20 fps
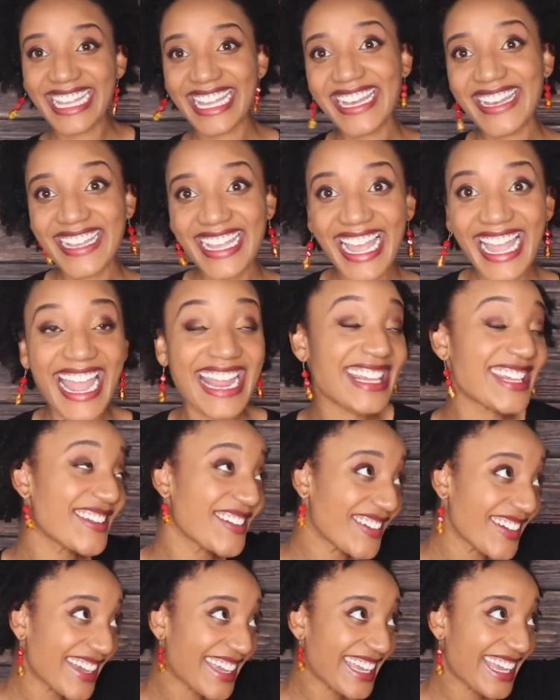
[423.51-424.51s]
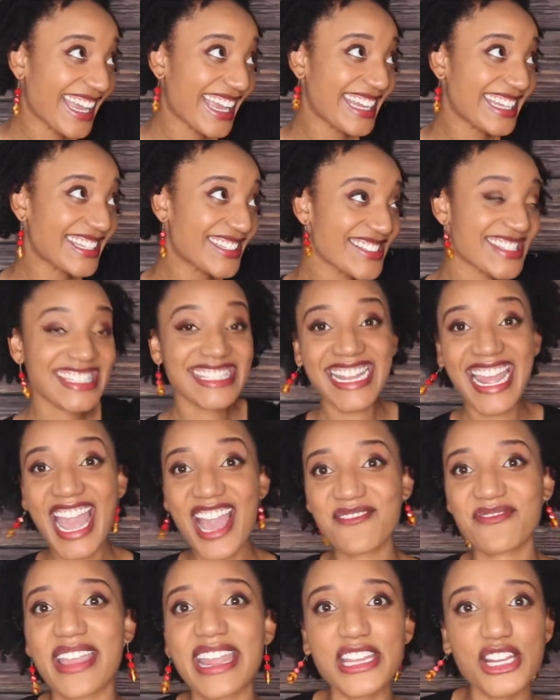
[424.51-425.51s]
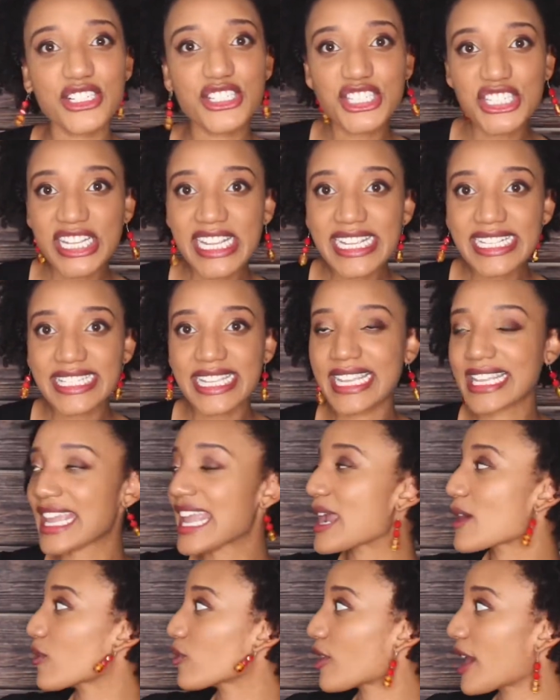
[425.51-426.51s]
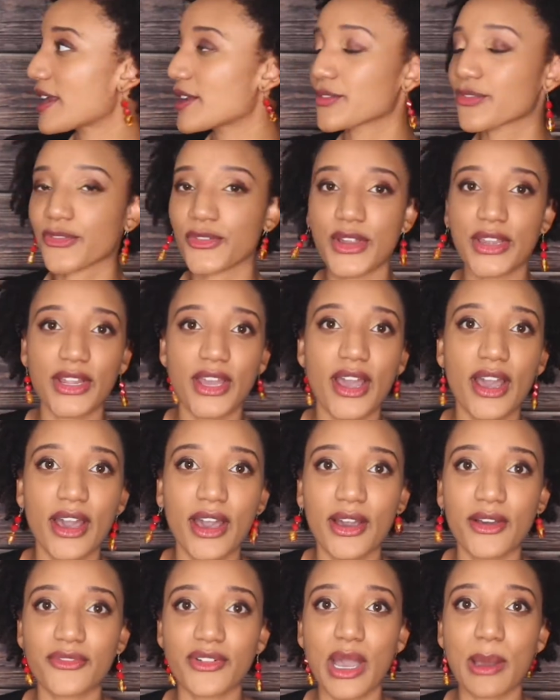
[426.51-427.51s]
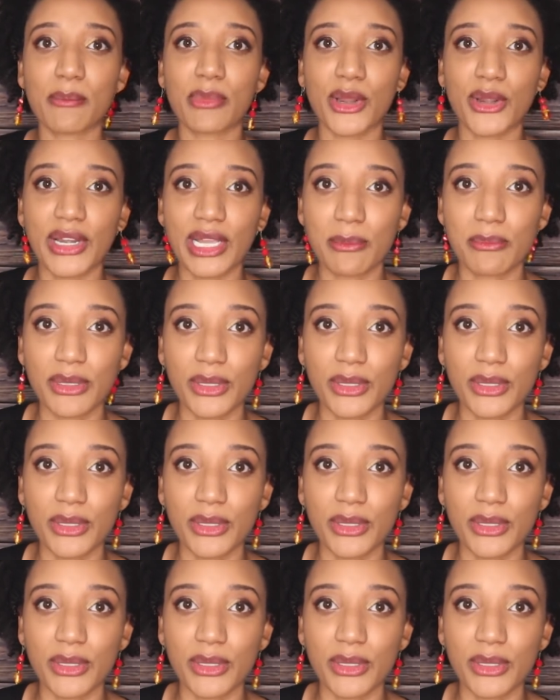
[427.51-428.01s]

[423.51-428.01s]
Okay, and you snap and you're cheesing right in front of a burning